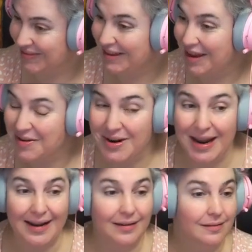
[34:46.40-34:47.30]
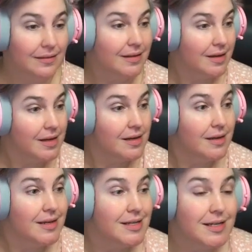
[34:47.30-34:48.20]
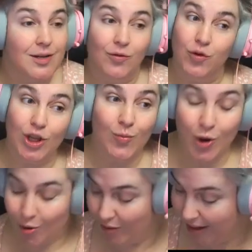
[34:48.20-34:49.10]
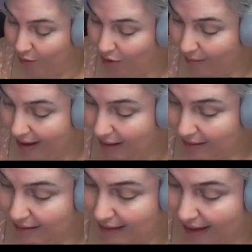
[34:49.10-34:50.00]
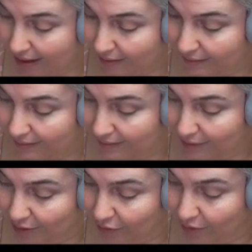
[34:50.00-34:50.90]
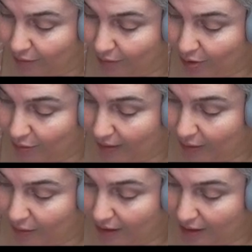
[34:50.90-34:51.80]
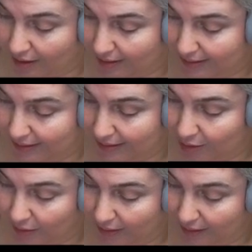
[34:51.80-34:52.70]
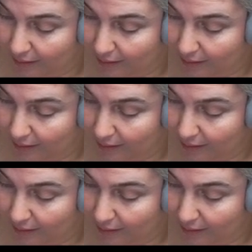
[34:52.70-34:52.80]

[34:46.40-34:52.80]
Okay. For the moment, we're balanced out. So for the moment, we are continuing.